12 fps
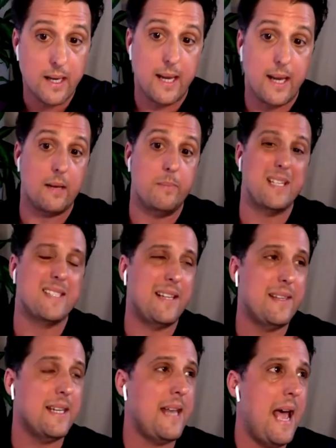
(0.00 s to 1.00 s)
and because I
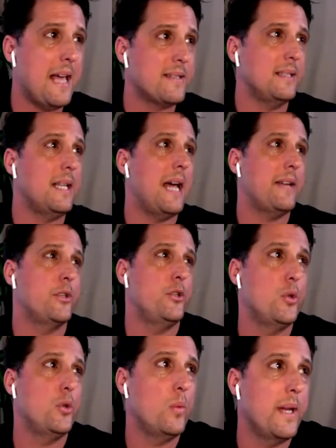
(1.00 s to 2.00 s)
think it has a lot to
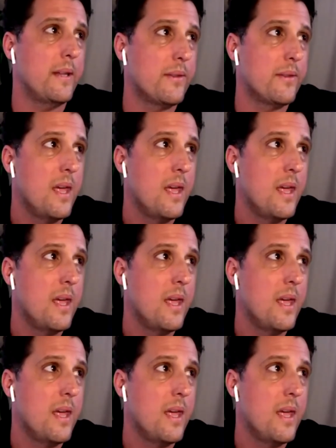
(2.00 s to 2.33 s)
do with